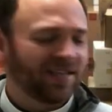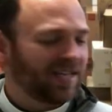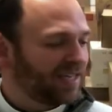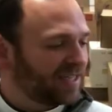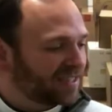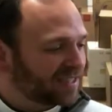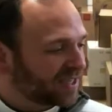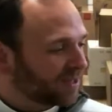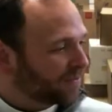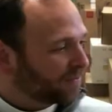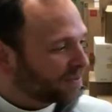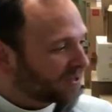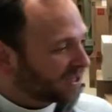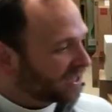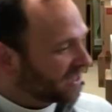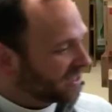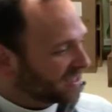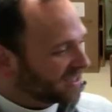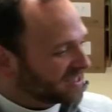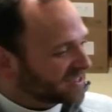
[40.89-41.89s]
it's
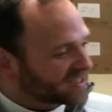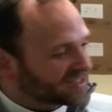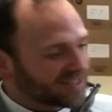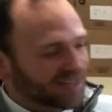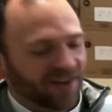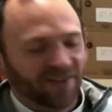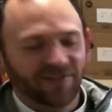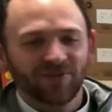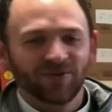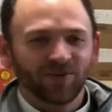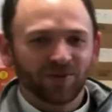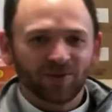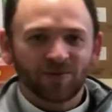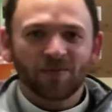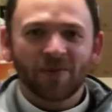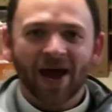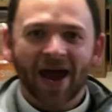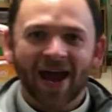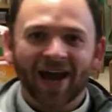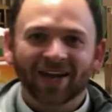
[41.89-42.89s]
completely stuffed
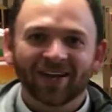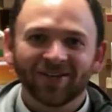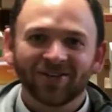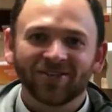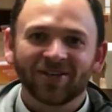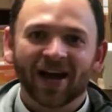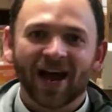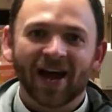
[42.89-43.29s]
with packaged